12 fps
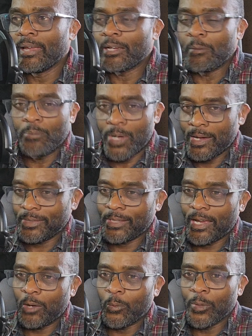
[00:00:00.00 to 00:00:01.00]
combine
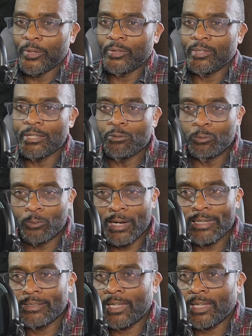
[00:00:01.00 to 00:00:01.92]
that with the right